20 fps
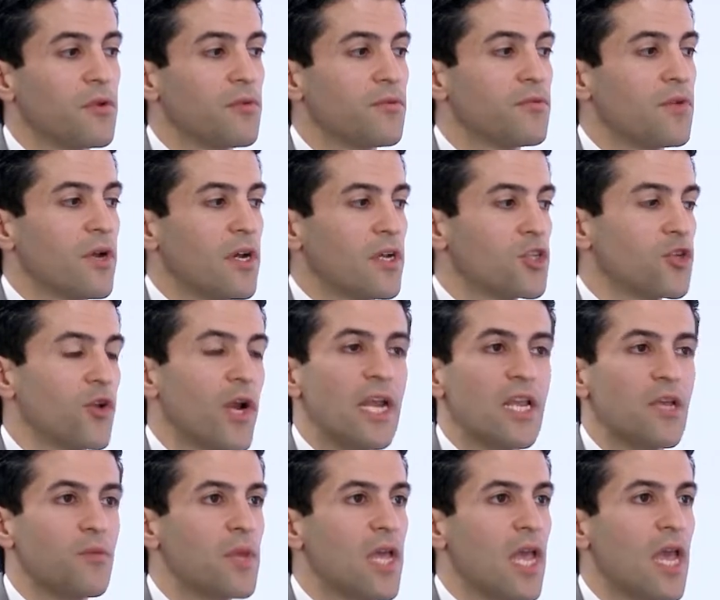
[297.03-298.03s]
of
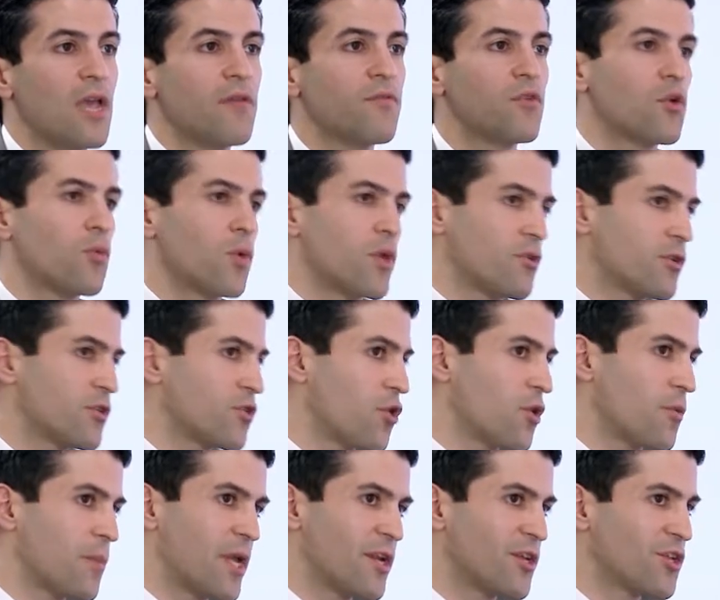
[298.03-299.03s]
trading behavior, whether it's
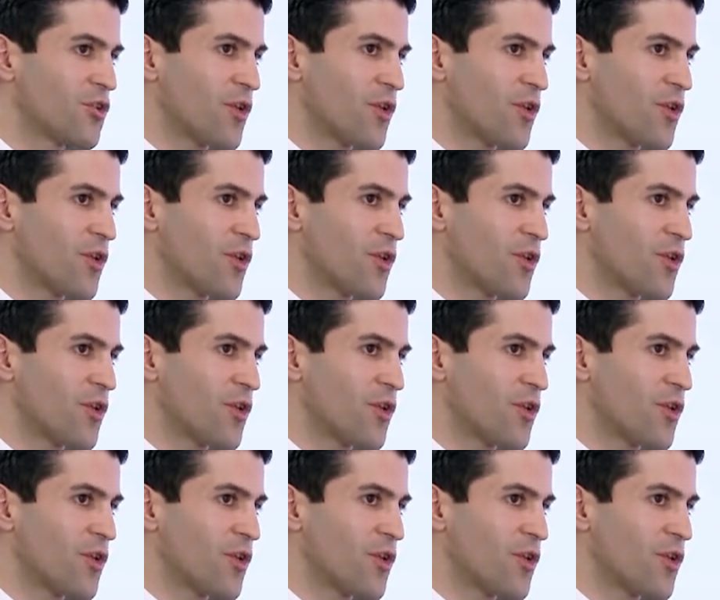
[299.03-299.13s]
automated